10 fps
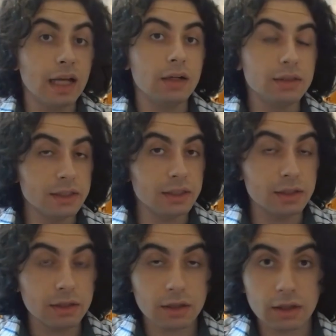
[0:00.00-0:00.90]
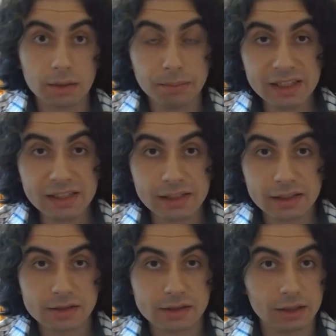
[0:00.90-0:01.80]
Now, the
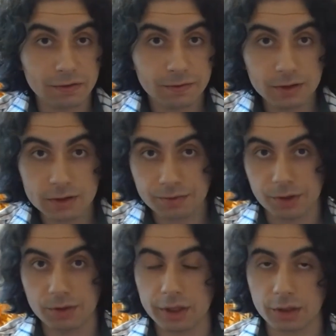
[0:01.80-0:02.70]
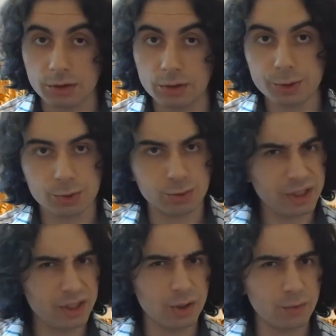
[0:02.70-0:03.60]
Medians are the first of the Iranian groups to
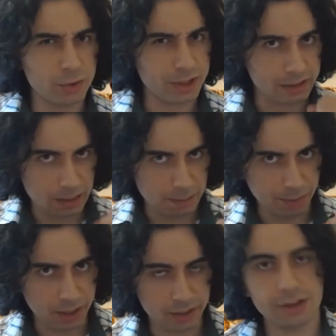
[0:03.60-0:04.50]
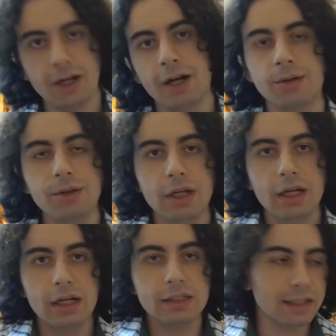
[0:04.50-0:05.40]
really go for that empire title.
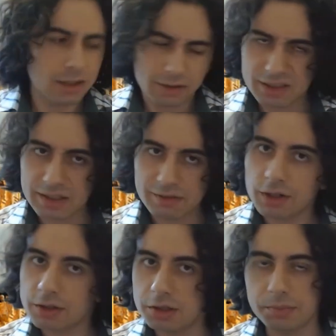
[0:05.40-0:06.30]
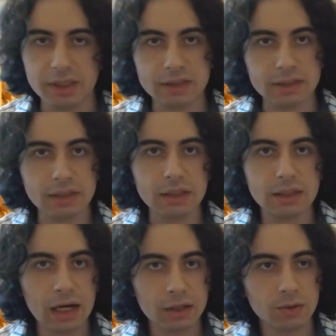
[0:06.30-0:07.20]
See, at around 700 BC,
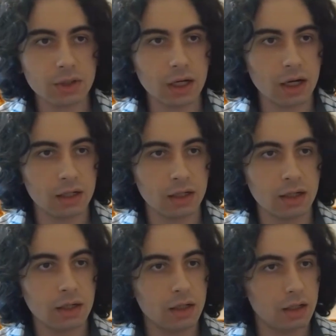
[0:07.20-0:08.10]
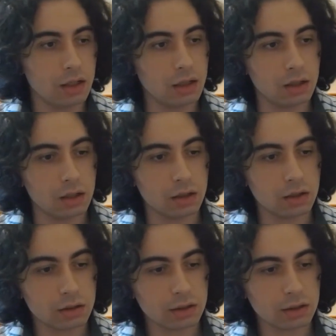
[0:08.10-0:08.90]
Dahyu Khan uh,